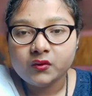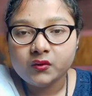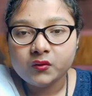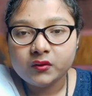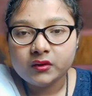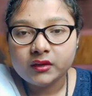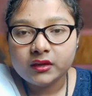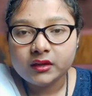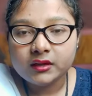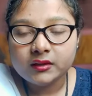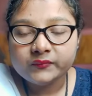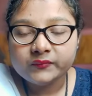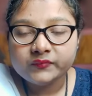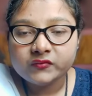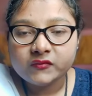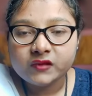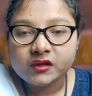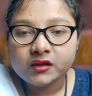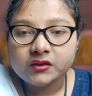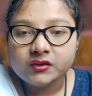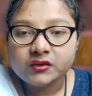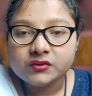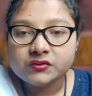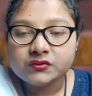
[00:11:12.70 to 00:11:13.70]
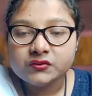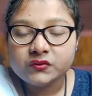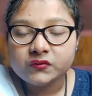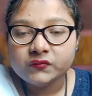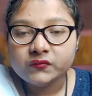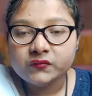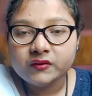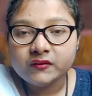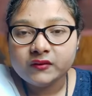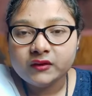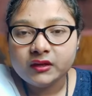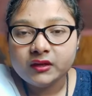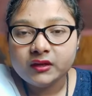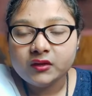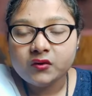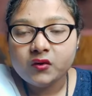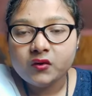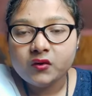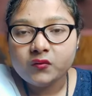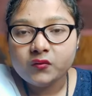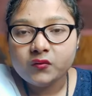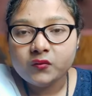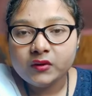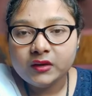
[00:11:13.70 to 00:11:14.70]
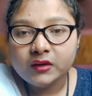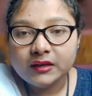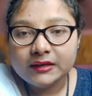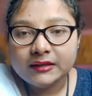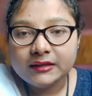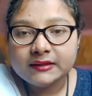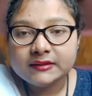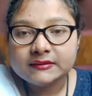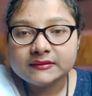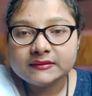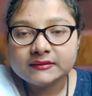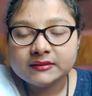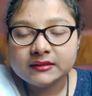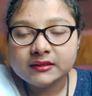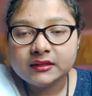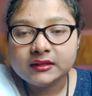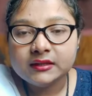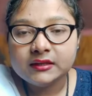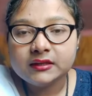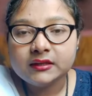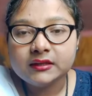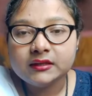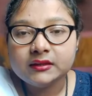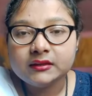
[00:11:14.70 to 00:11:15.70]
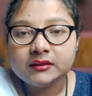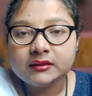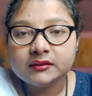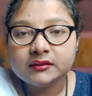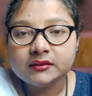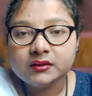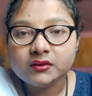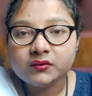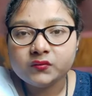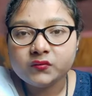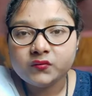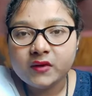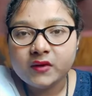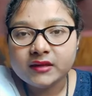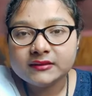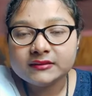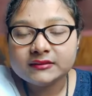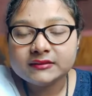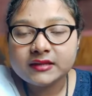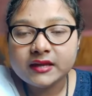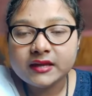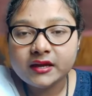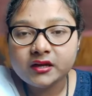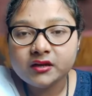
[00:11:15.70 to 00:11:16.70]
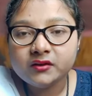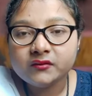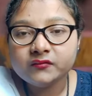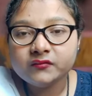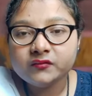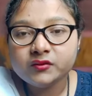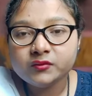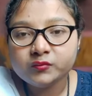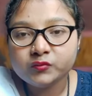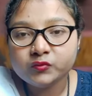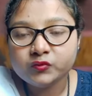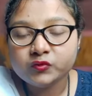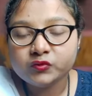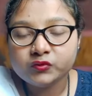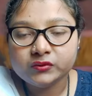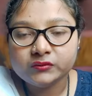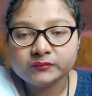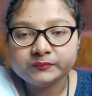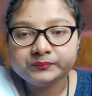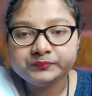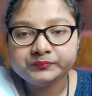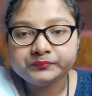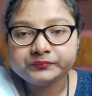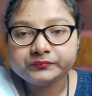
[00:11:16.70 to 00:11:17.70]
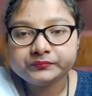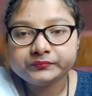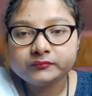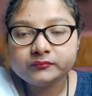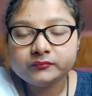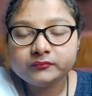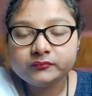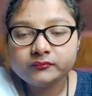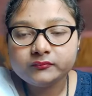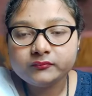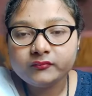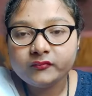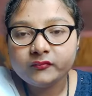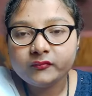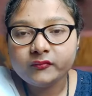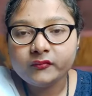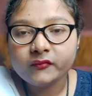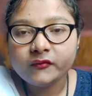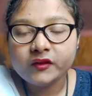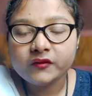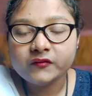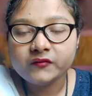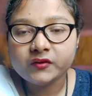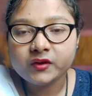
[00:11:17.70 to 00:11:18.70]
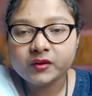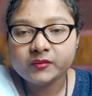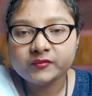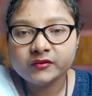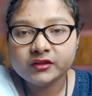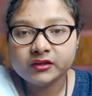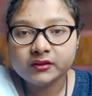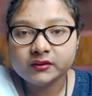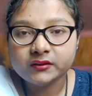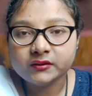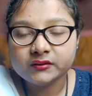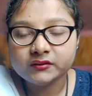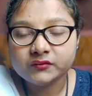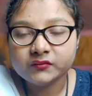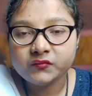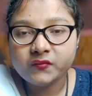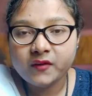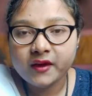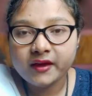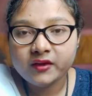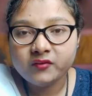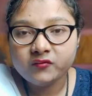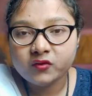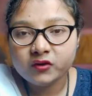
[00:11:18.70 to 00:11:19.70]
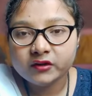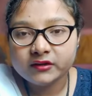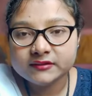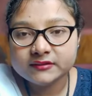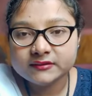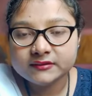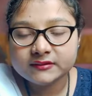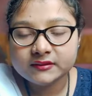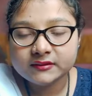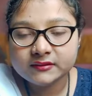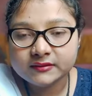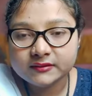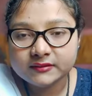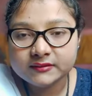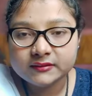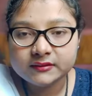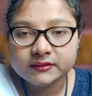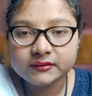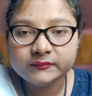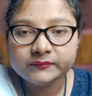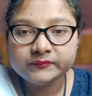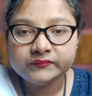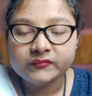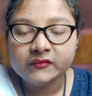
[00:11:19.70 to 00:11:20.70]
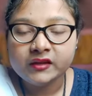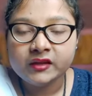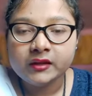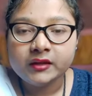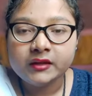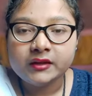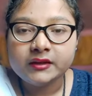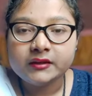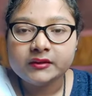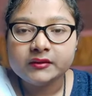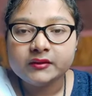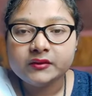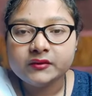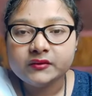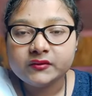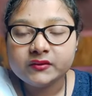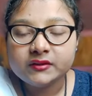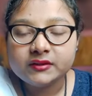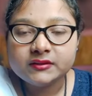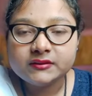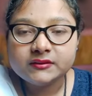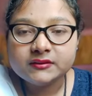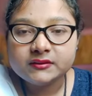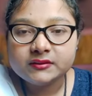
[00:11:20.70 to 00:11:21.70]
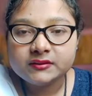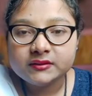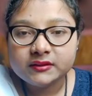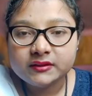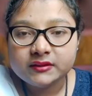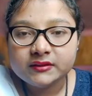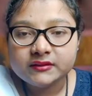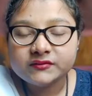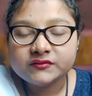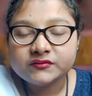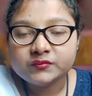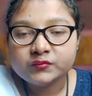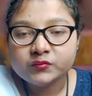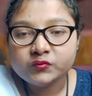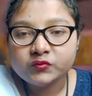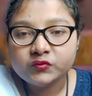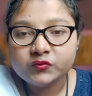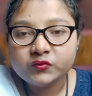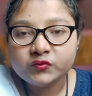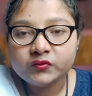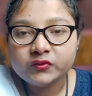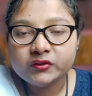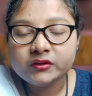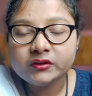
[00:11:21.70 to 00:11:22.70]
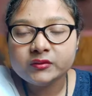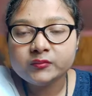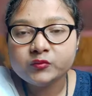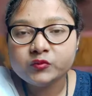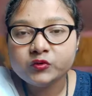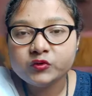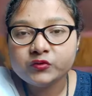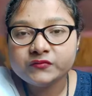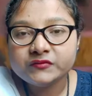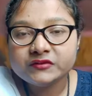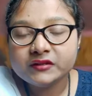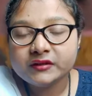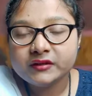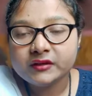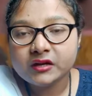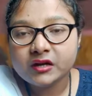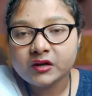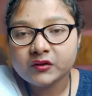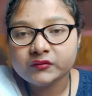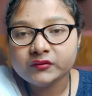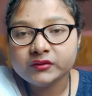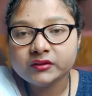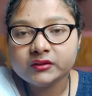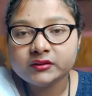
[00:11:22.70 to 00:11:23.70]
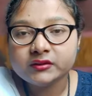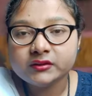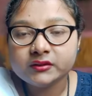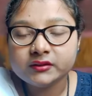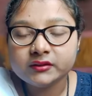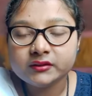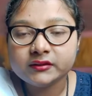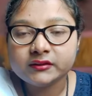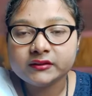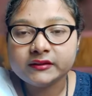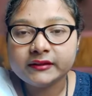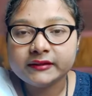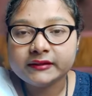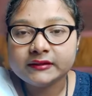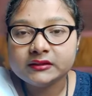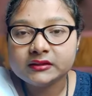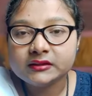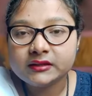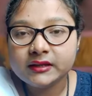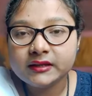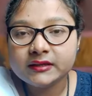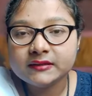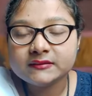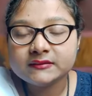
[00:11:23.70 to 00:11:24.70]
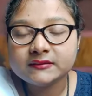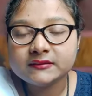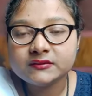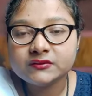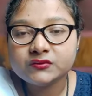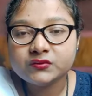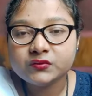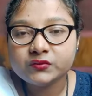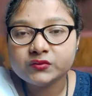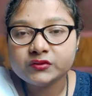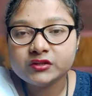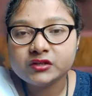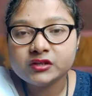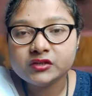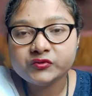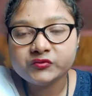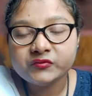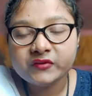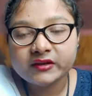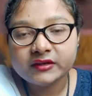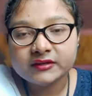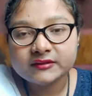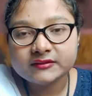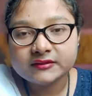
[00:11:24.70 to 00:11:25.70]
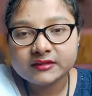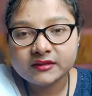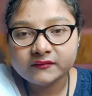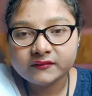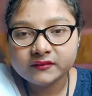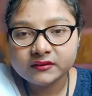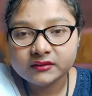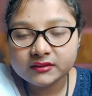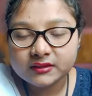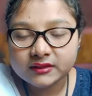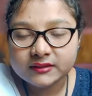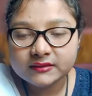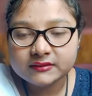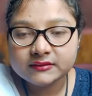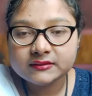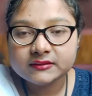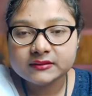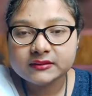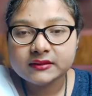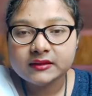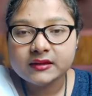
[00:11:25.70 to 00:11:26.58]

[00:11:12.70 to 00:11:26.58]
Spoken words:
Okay, so we only see the one side of the moon from the earth. Why? What is the reason? The reason is moon moves around the earth. It takes total 27 days,